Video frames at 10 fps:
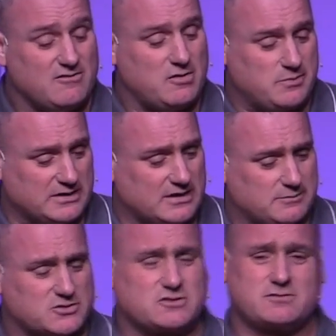for beating
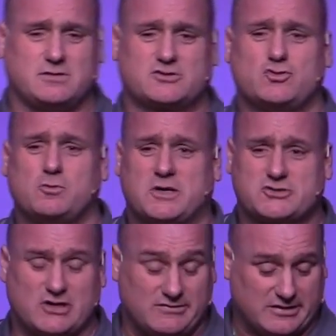up a school
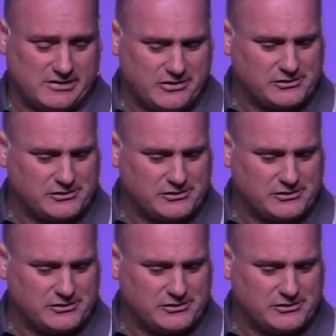bus driver.